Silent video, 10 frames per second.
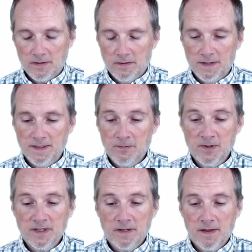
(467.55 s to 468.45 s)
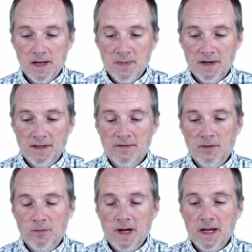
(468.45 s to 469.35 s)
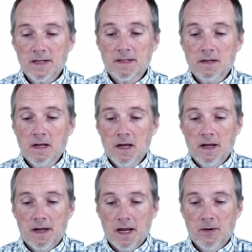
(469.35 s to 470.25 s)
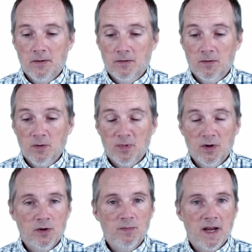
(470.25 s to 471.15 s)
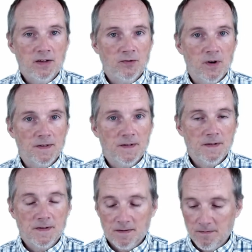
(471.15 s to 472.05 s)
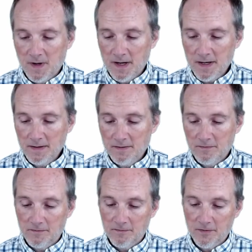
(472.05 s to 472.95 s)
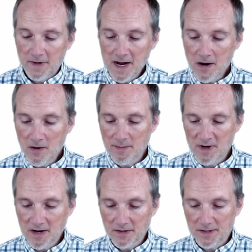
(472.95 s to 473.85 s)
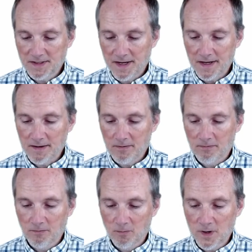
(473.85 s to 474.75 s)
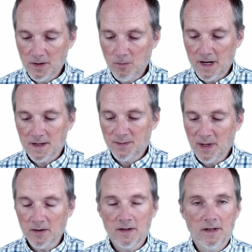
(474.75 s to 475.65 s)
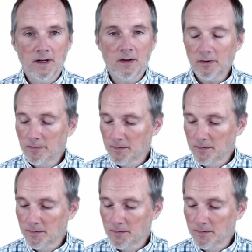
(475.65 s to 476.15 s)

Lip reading: Instead, we're just going to think about different ways a group could make choices. And for now, I'm not going to say one way is better than another.